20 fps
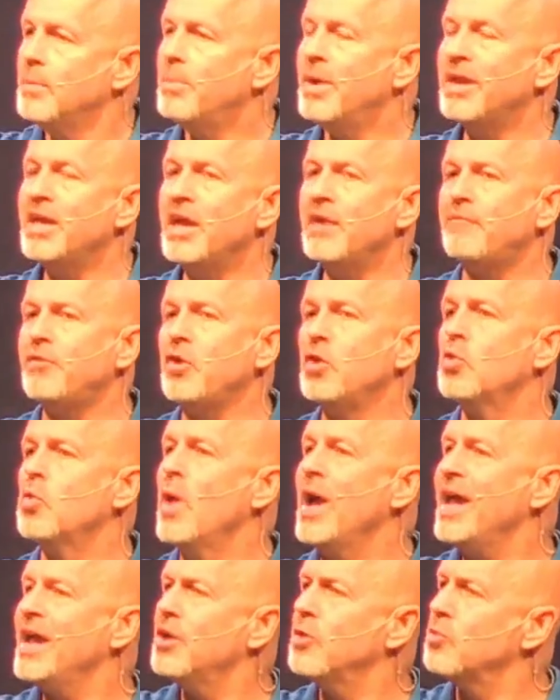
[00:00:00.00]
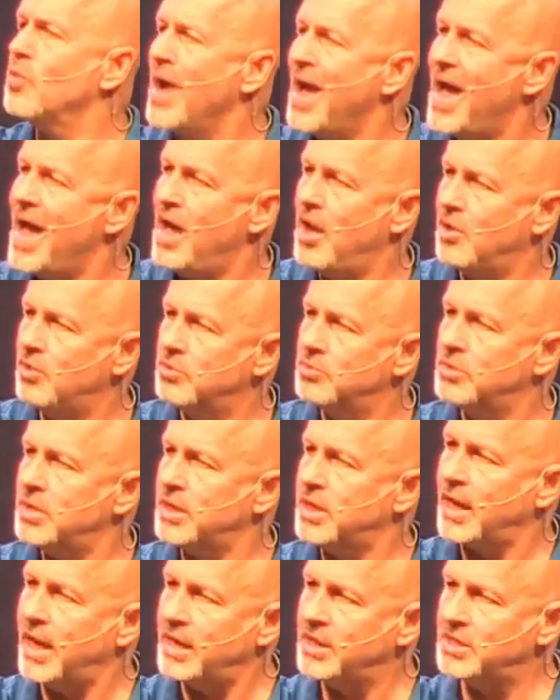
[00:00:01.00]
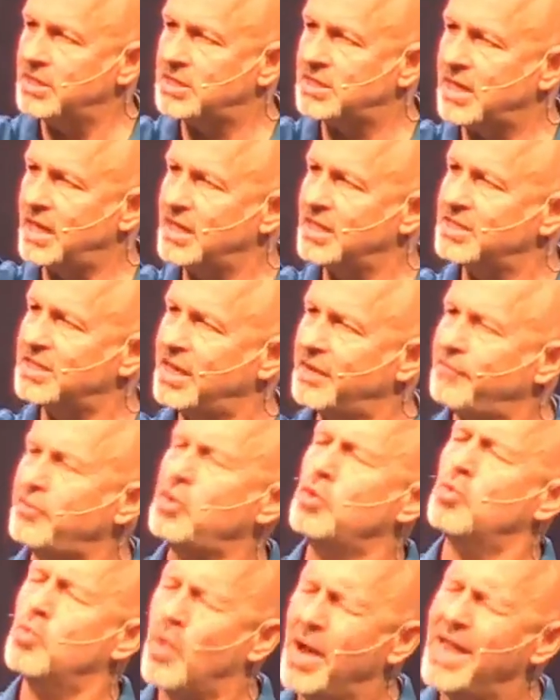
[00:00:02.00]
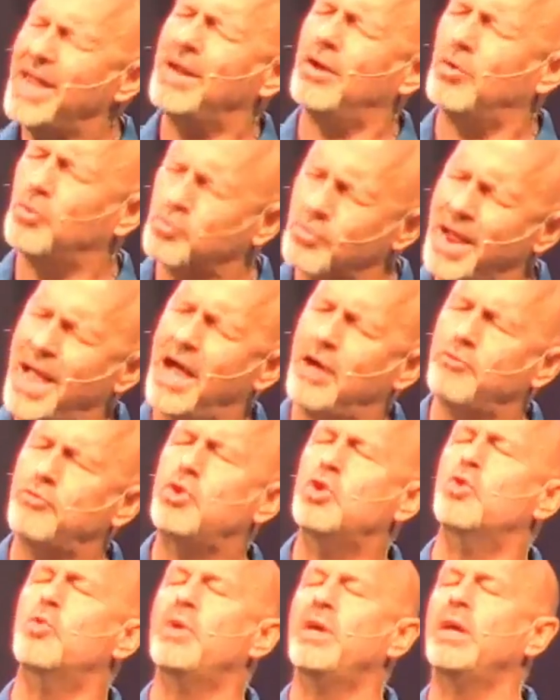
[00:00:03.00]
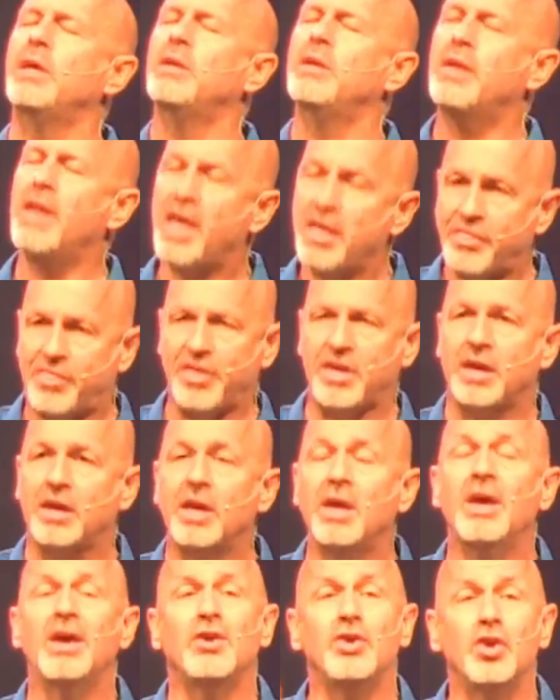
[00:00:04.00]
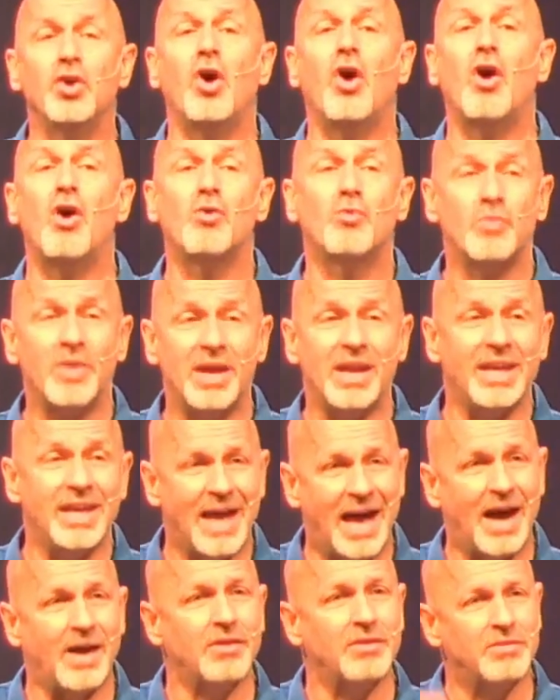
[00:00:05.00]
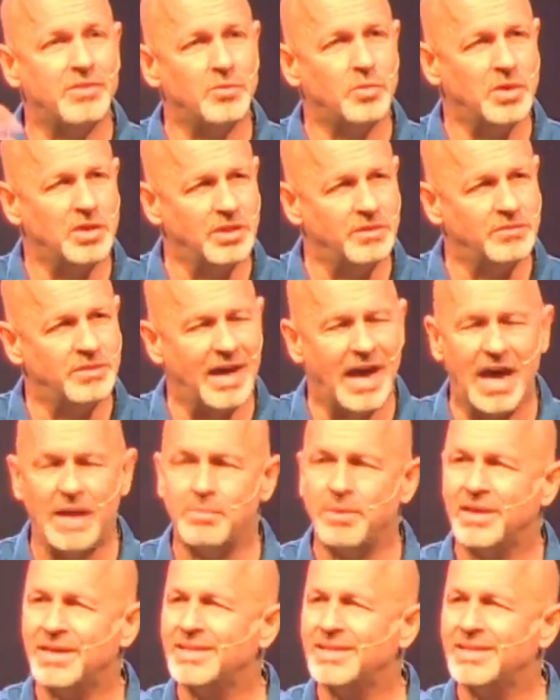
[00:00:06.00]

But if you wait around, and can I just say this? If you wait around doing nothing, you're already out of the will of God.